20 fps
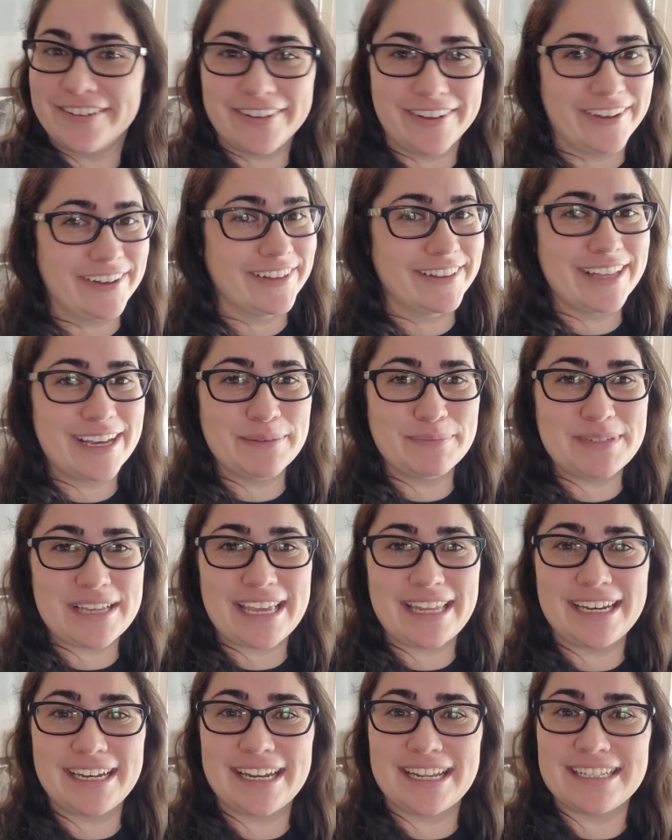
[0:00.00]
all
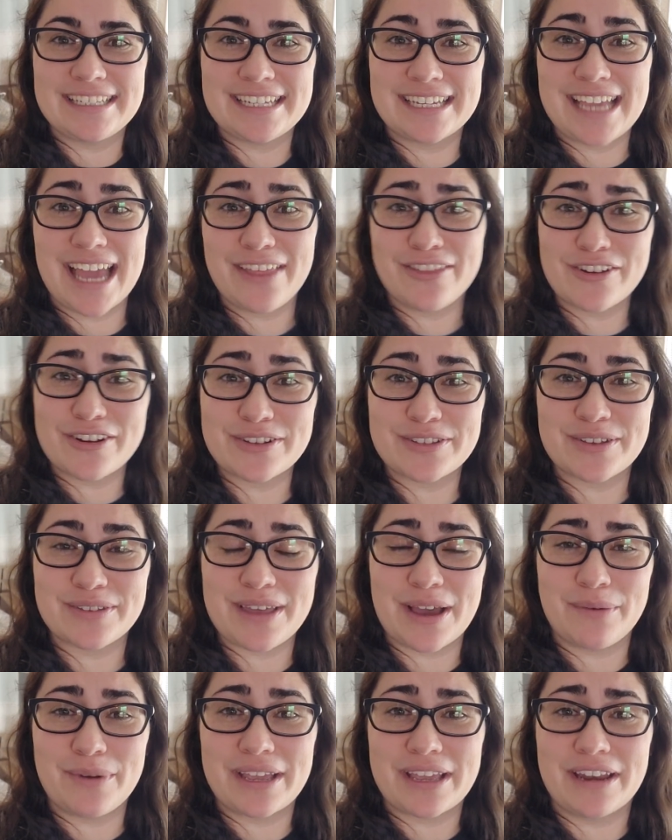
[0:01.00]
updated and together
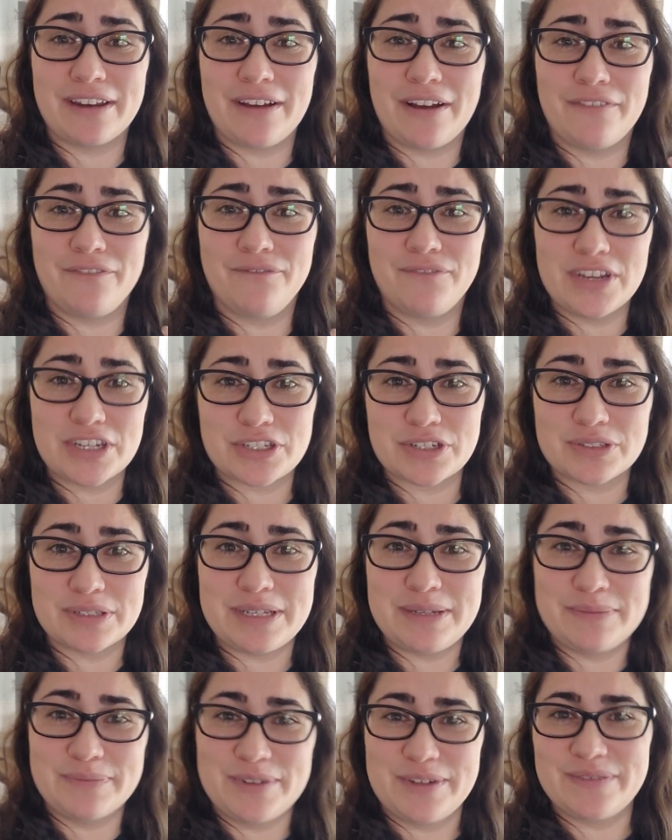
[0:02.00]
so that we can
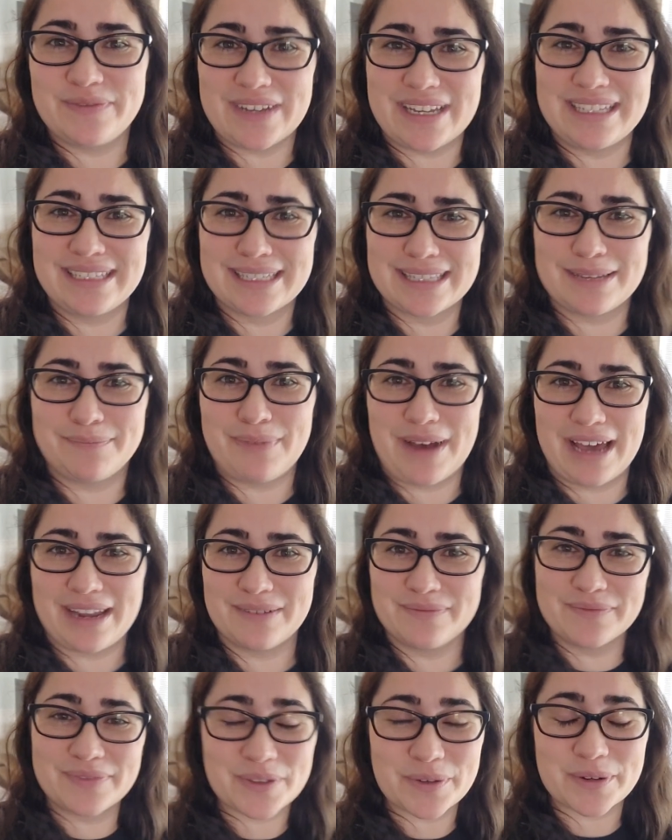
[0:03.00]
officially move into the
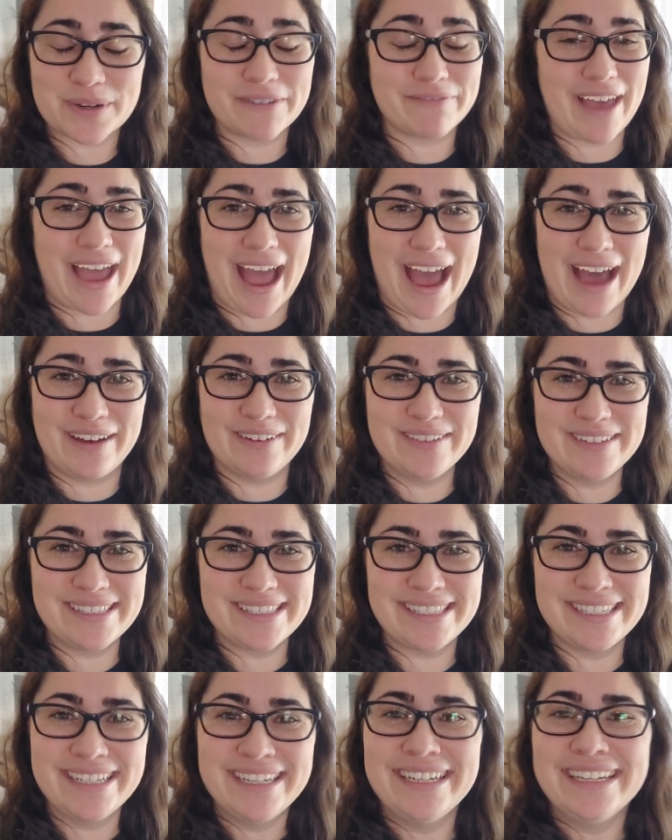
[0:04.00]
bottom floor of the
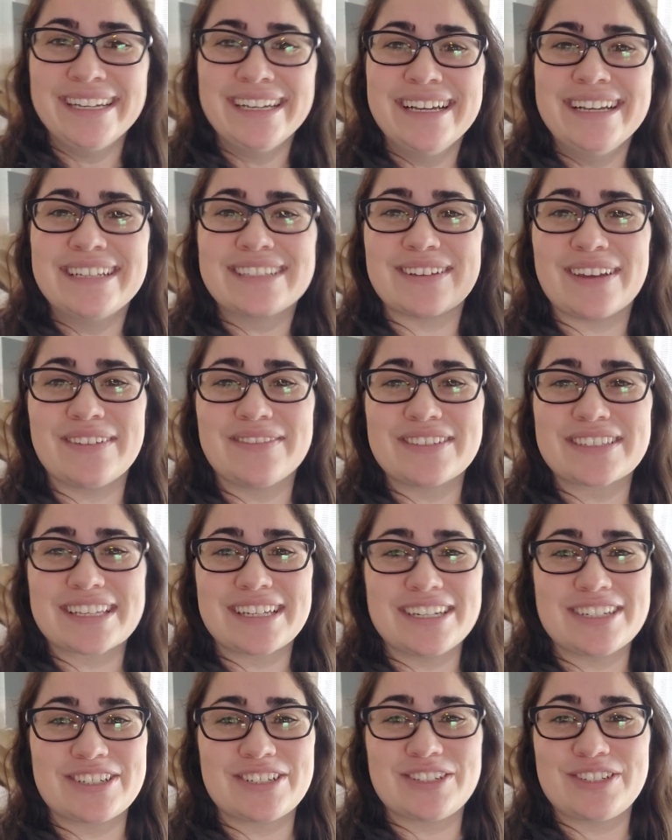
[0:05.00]
house. So I'm just
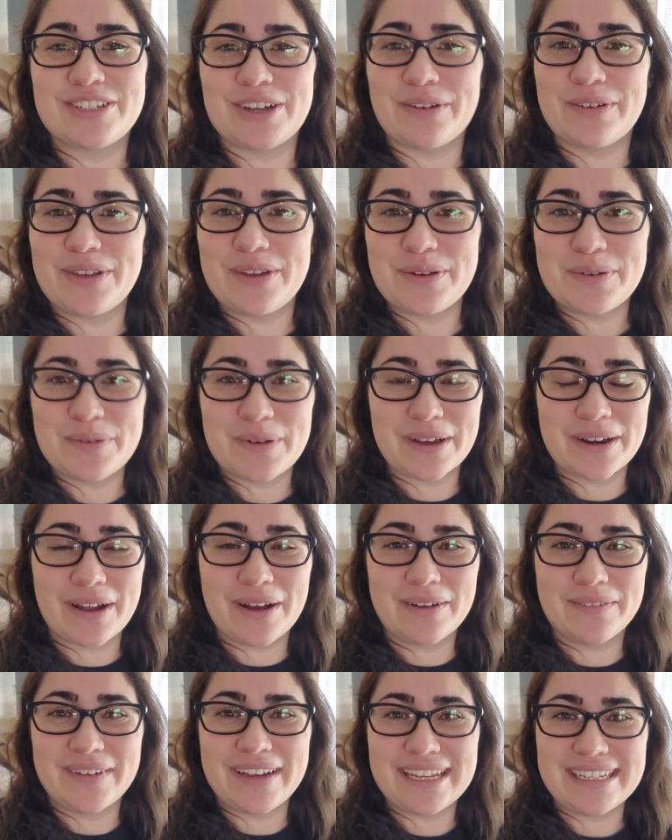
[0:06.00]
gonna show you what
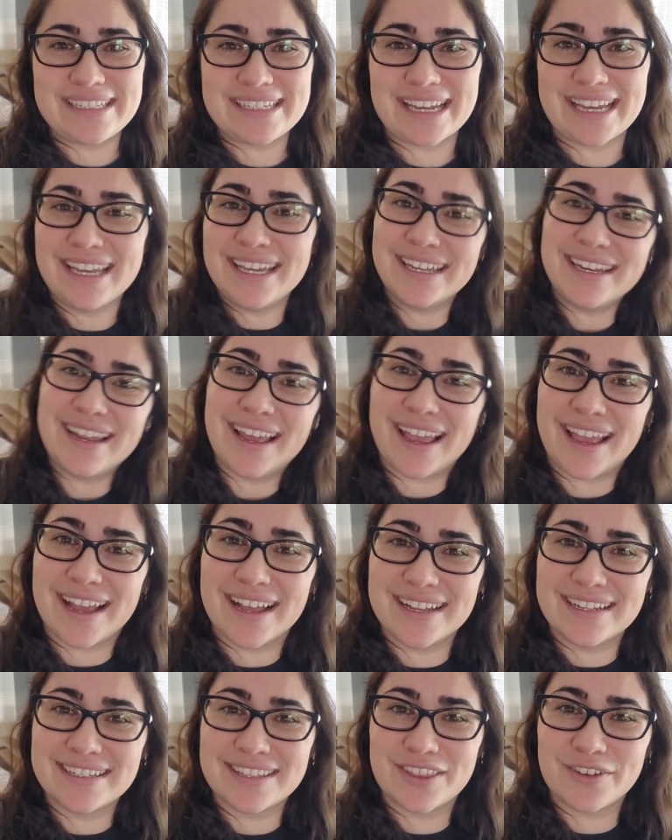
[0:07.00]
all we did
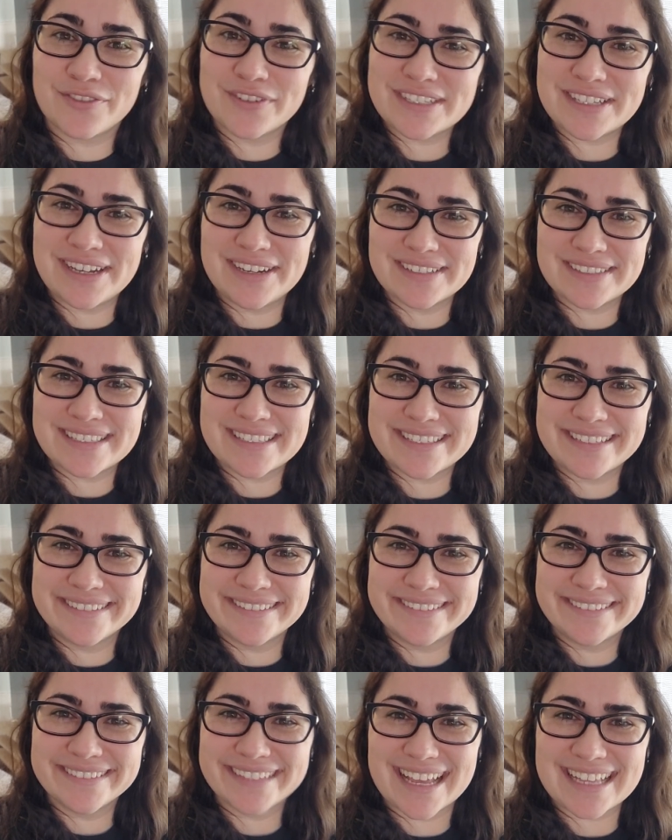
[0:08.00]
and the results.
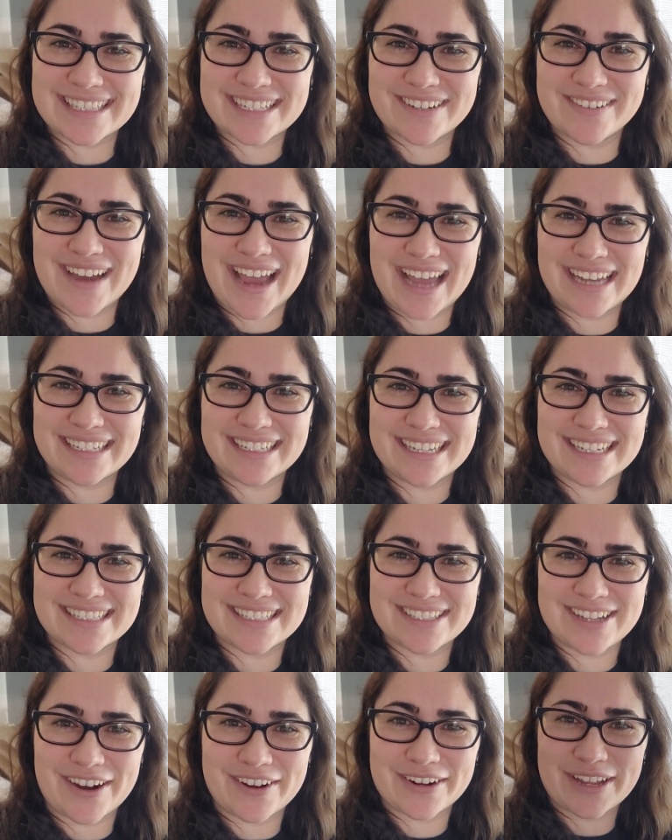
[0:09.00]
Let's go ahead and
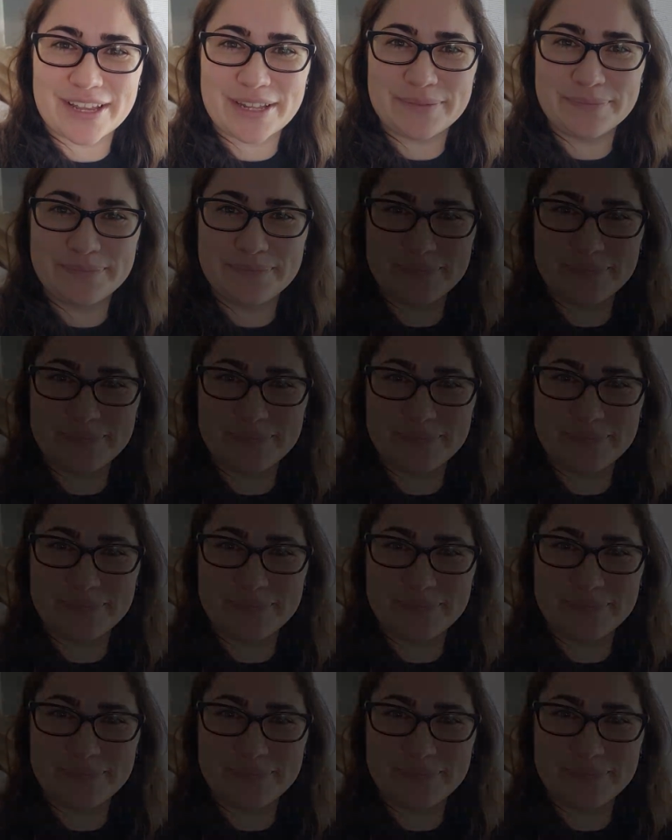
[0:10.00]
get started.